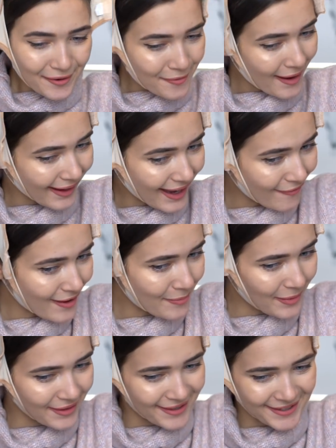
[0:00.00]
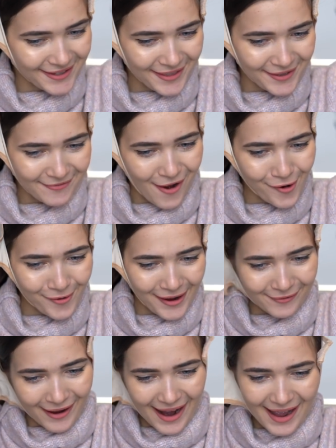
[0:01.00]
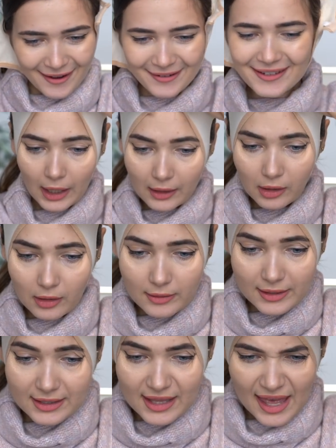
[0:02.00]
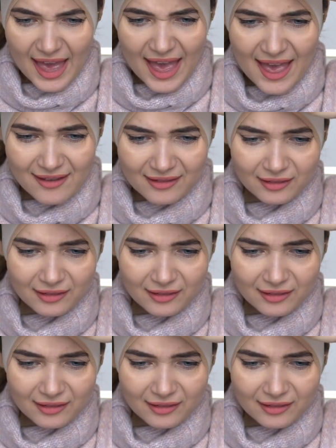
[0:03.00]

Wait, have I put this on the wrong way around? That goes there?